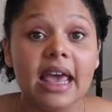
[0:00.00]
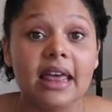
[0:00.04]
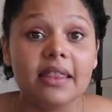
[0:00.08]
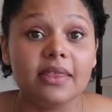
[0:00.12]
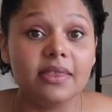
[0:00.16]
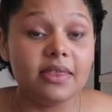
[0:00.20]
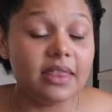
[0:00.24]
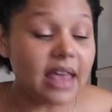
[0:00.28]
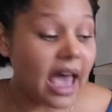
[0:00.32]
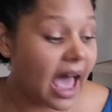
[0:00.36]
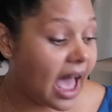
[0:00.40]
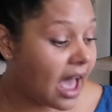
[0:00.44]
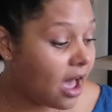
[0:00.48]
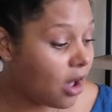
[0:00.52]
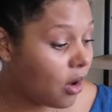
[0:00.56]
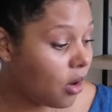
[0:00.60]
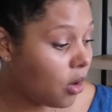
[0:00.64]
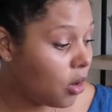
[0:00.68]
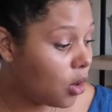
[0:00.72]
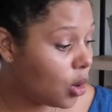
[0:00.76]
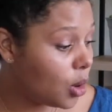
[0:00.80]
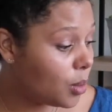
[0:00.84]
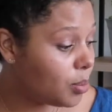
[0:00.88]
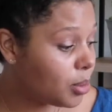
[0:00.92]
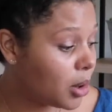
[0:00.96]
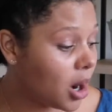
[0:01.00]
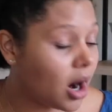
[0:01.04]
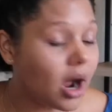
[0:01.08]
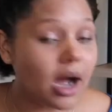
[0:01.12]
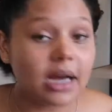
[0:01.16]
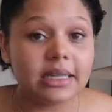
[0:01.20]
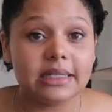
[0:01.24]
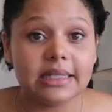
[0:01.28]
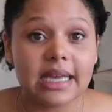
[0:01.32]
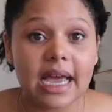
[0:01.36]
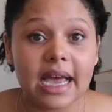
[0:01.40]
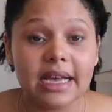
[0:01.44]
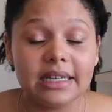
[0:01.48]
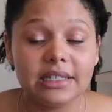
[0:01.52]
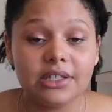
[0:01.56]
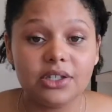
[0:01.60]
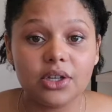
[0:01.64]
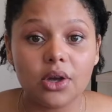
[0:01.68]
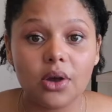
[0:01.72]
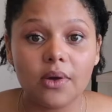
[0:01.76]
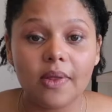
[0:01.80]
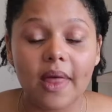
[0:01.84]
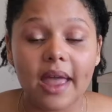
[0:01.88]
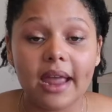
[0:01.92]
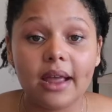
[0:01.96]
That whole process,
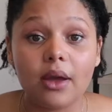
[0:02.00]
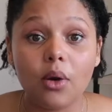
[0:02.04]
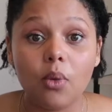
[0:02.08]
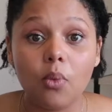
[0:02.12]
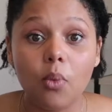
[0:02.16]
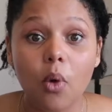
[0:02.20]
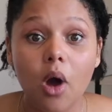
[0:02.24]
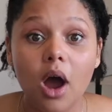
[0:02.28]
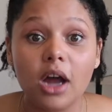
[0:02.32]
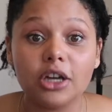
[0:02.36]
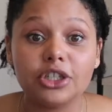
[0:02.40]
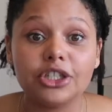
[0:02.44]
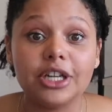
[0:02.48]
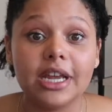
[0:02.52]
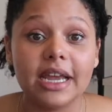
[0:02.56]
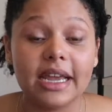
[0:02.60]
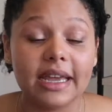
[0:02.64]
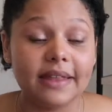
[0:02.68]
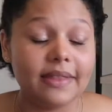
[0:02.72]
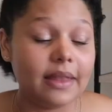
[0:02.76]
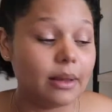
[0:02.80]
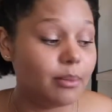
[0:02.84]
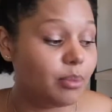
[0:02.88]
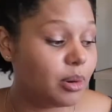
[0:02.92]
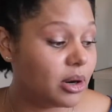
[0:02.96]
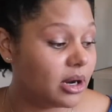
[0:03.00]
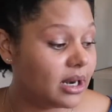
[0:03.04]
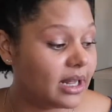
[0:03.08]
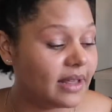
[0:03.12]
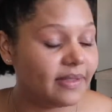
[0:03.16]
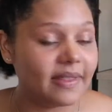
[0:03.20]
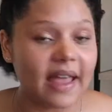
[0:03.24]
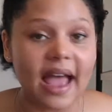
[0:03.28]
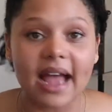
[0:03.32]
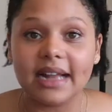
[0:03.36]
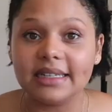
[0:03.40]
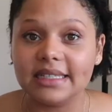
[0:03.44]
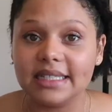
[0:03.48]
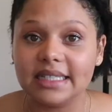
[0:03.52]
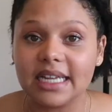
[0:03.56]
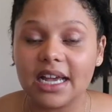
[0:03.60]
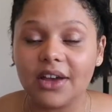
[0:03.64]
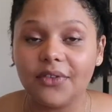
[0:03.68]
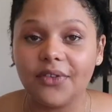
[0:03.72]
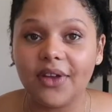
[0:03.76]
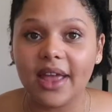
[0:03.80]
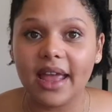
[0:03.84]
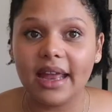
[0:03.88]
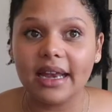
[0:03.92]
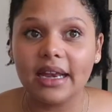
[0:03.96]
so like washing and then putting that
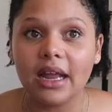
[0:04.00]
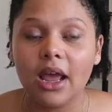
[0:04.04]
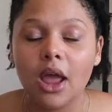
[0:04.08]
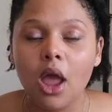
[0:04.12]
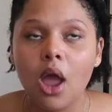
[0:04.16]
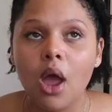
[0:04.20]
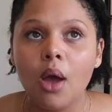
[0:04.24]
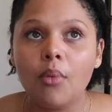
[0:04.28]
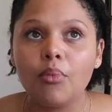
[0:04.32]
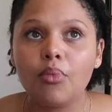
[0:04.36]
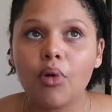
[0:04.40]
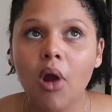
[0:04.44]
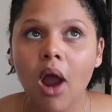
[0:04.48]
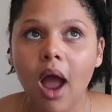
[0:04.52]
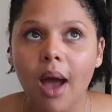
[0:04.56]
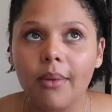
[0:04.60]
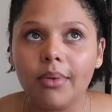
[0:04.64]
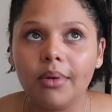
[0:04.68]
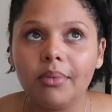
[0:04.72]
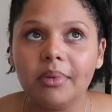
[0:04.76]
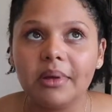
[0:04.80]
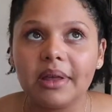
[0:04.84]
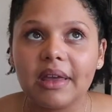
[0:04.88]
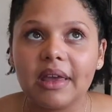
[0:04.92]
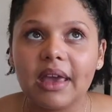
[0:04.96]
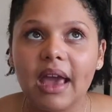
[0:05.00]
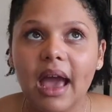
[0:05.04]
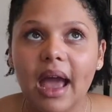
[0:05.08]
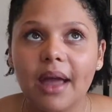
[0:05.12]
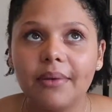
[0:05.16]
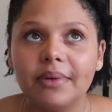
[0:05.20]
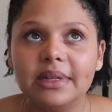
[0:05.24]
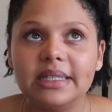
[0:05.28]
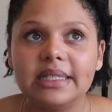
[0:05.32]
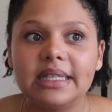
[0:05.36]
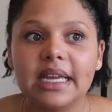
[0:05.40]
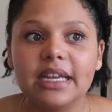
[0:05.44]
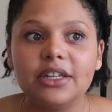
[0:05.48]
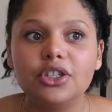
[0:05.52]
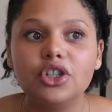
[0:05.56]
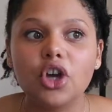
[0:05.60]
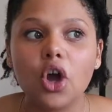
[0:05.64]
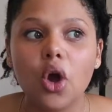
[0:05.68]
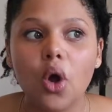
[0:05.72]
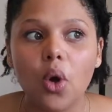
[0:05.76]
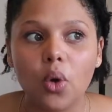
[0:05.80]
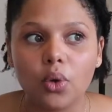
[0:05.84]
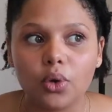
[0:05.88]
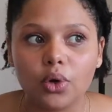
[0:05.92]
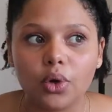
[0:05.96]
stuff in, probably I would say
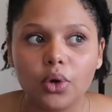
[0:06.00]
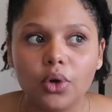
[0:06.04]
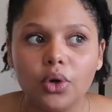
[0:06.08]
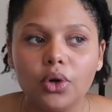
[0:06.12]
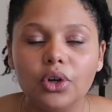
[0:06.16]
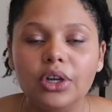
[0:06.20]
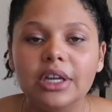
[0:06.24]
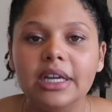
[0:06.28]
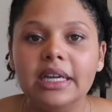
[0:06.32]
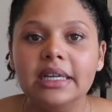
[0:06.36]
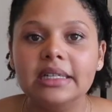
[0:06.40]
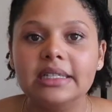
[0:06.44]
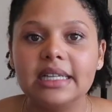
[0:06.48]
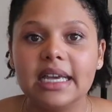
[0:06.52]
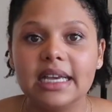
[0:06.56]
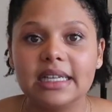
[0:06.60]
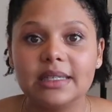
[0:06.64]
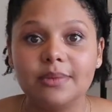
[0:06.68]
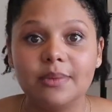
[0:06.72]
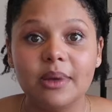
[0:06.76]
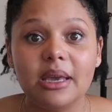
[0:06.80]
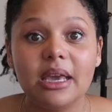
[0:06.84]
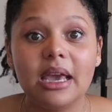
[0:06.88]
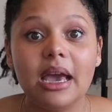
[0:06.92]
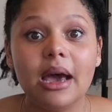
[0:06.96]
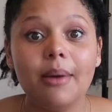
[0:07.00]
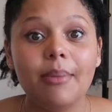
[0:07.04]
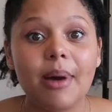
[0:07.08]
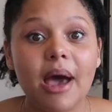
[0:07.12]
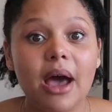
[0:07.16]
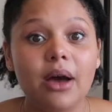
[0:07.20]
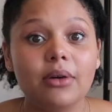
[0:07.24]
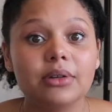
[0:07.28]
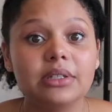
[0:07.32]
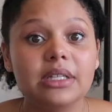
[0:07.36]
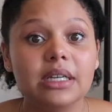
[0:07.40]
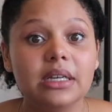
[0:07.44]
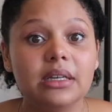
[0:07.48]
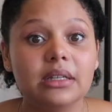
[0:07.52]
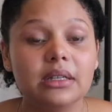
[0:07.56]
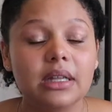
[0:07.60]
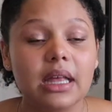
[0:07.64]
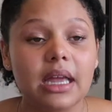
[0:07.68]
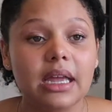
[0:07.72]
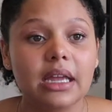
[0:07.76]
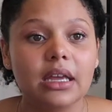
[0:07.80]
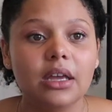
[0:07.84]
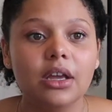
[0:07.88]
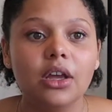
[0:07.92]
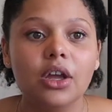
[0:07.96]
total takes me about
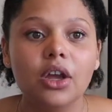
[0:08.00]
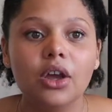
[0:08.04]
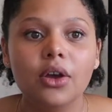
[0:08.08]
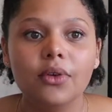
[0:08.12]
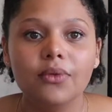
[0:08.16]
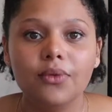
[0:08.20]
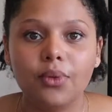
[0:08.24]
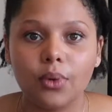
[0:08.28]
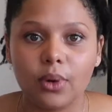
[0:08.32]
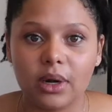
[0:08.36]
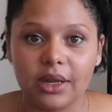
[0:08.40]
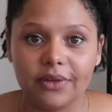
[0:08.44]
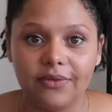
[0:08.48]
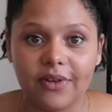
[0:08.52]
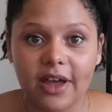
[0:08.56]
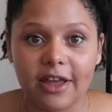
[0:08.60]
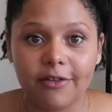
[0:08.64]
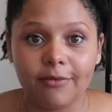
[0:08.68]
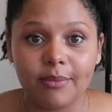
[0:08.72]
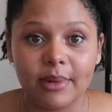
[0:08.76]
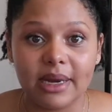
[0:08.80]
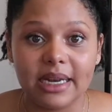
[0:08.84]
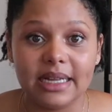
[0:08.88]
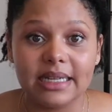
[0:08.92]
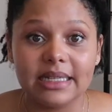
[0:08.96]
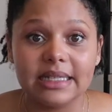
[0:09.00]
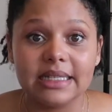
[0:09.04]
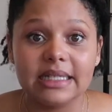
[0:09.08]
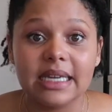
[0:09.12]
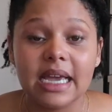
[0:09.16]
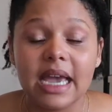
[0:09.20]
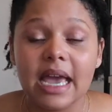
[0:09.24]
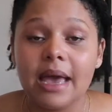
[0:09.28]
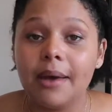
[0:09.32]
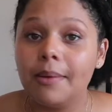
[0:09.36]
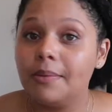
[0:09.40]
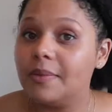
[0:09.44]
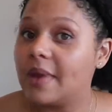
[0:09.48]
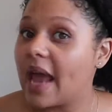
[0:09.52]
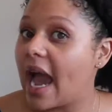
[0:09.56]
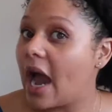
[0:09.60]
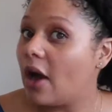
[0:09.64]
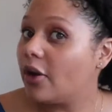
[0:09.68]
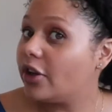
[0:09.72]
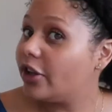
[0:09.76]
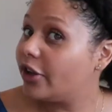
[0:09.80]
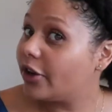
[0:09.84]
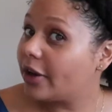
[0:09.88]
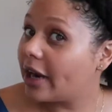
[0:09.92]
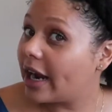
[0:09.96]
like 45 minutes.
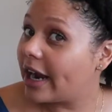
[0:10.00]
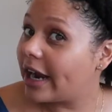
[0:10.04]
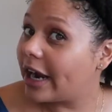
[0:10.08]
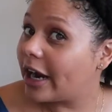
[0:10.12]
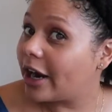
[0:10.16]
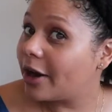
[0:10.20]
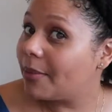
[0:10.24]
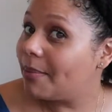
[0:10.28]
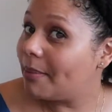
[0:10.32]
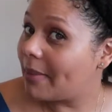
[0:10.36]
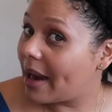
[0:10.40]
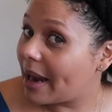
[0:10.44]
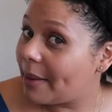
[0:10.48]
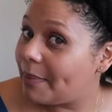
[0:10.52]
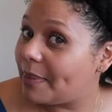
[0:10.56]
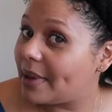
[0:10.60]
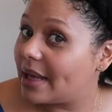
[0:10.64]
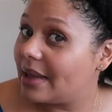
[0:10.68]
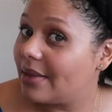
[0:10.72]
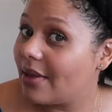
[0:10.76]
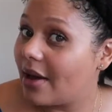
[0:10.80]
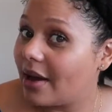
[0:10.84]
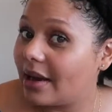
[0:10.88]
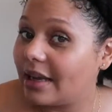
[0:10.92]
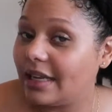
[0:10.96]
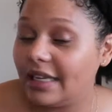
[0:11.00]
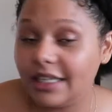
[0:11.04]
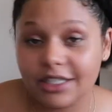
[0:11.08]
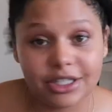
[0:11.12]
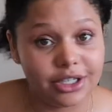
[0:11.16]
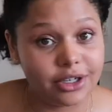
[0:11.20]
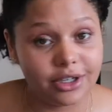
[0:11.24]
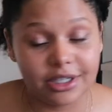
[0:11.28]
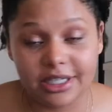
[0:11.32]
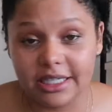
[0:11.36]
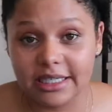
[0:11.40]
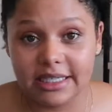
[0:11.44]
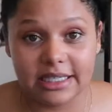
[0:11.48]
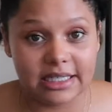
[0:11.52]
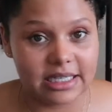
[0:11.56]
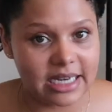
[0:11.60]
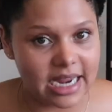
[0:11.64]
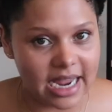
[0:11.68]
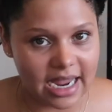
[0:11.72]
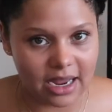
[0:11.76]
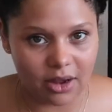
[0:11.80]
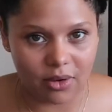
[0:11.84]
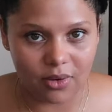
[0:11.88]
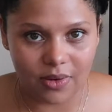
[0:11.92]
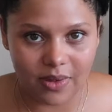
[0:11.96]
Now your hair might be a lot easier to
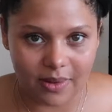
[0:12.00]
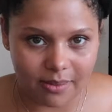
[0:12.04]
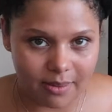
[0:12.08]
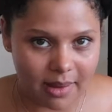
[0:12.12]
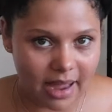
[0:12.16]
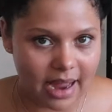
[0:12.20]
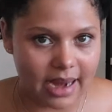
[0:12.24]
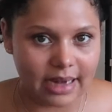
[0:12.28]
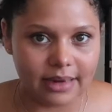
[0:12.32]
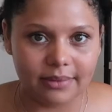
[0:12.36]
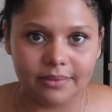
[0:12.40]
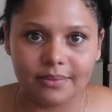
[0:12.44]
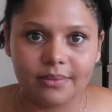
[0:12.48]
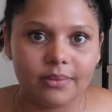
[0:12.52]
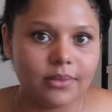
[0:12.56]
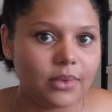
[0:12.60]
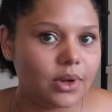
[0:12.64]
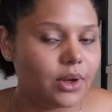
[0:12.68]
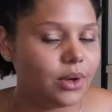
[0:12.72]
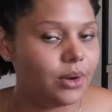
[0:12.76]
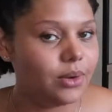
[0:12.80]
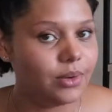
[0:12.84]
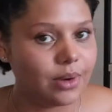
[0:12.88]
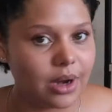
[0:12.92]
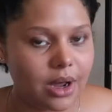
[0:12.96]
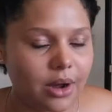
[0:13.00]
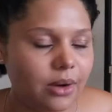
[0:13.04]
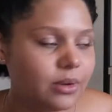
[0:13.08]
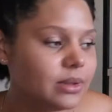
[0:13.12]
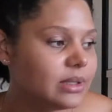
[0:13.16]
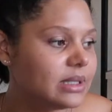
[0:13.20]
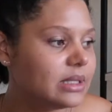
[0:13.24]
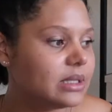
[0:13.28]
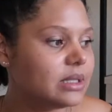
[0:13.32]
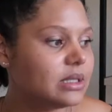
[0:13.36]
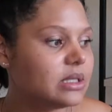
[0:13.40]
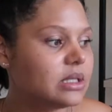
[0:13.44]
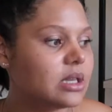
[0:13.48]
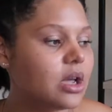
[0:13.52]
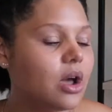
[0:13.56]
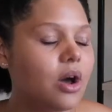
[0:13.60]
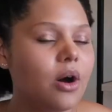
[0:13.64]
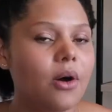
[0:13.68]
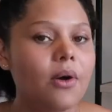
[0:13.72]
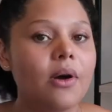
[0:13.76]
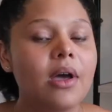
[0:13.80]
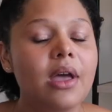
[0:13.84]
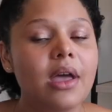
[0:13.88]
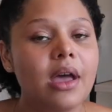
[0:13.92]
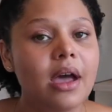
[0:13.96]
detangle than mine. Who knows?
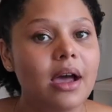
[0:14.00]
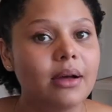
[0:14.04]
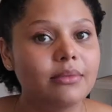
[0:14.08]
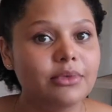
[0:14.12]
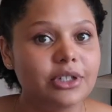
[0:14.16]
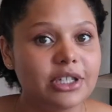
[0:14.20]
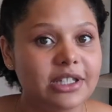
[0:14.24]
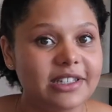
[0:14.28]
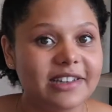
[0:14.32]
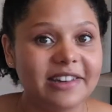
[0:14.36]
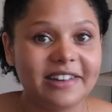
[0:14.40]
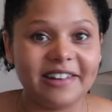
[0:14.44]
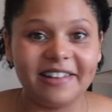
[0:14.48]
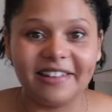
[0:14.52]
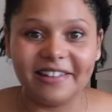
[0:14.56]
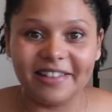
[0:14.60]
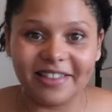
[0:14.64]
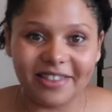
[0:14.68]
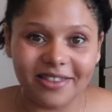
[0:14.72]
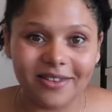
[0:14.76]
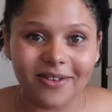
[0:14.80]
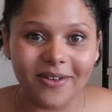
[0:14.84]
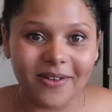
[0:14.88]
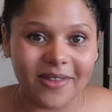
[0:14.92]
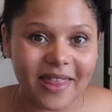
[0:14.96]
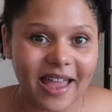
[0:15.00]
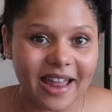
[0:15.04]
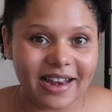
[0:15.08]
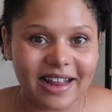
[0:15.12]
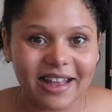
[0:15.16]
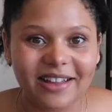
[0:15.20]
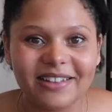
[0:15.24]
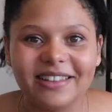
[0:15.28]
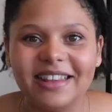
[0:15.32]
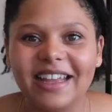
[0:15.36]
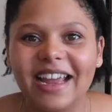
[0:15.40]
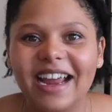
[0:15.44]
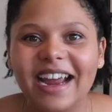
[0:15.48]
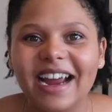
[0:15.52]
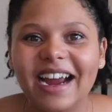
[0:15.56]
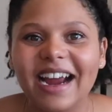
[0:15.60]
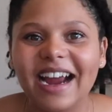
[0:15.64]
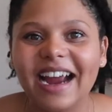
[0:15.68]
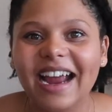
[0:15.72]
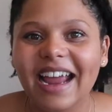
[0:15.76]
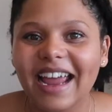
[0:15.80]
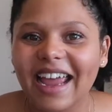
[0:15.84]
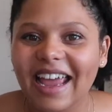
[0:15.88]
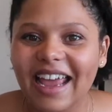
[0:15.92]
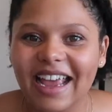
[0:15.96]
So I'm just gonna throw that out
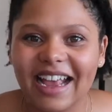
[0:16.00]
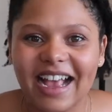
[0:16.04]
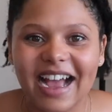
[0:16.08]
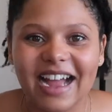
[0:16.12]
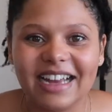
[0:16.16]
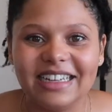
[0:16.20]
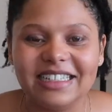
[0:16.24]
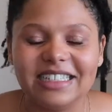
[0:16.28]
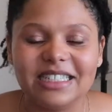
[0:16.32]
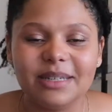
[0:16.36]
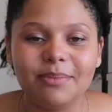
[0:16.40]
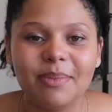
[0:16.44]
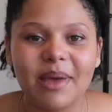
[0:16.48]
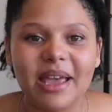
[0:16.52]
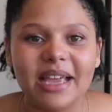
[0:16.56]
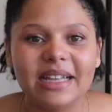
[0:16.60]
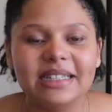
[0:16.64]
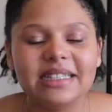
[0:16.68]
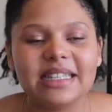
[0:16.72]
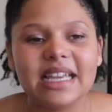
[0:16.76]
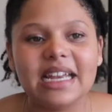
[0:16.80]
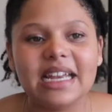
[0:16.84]
there. It kind of depends.